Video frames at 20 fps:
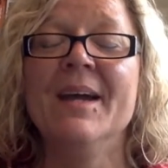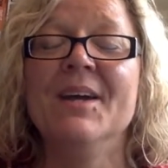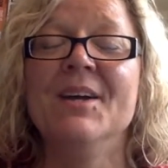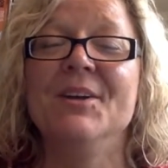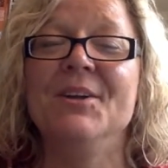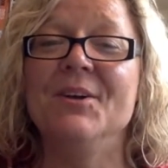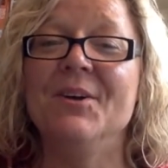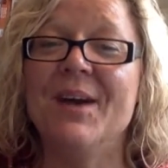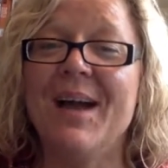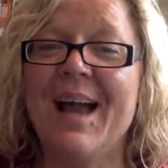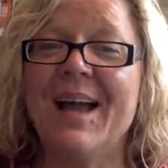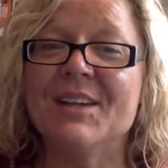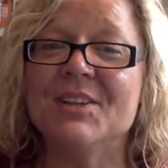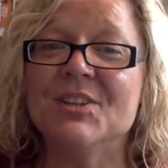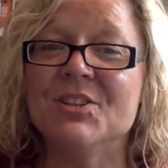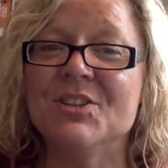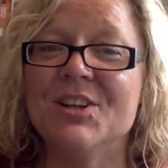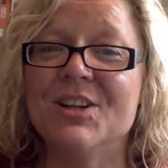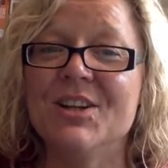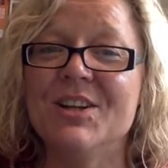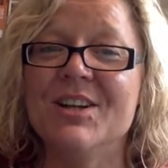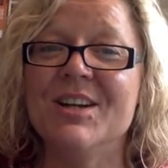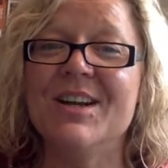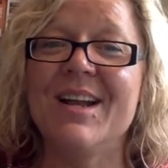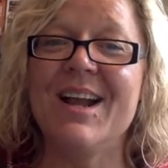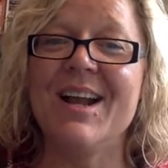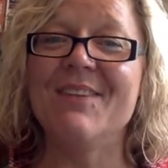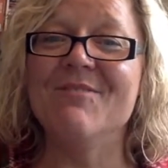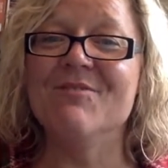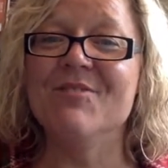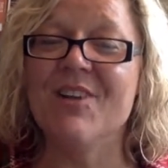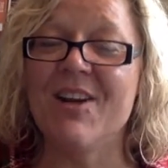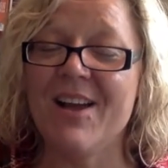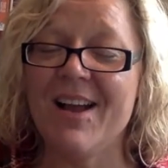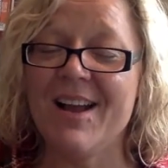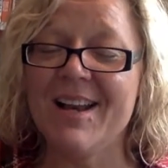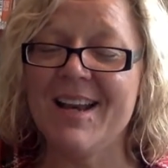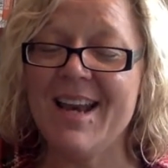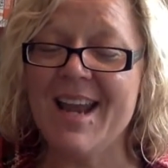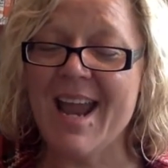your action
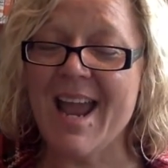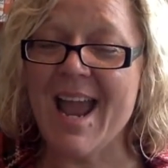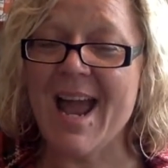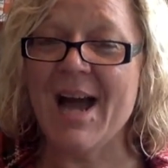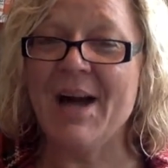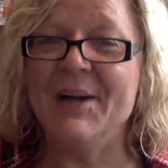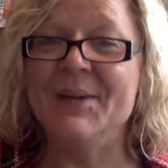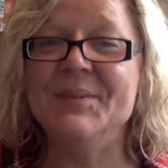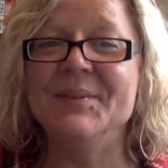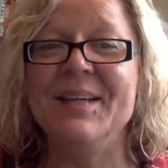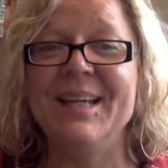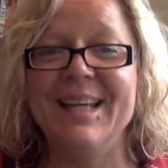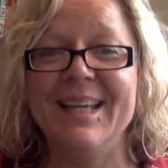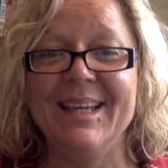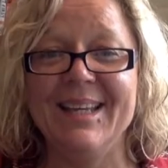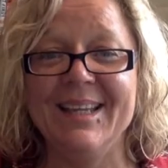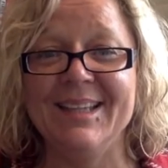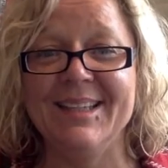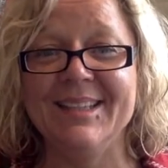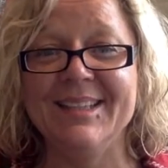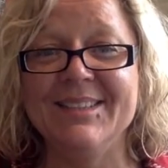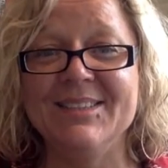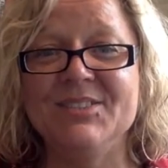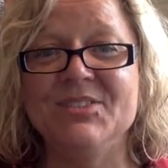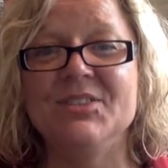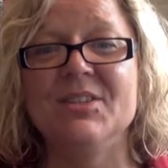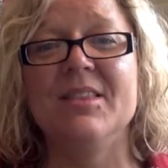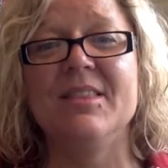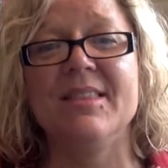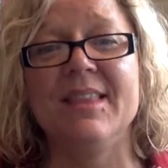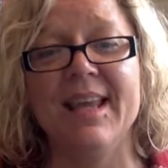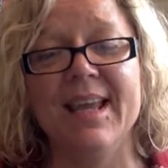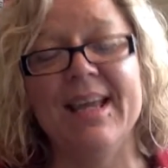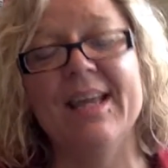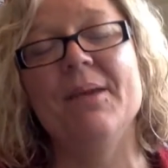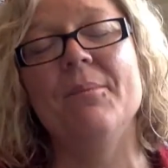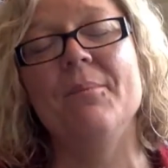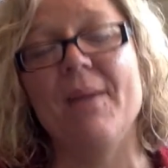right now is to think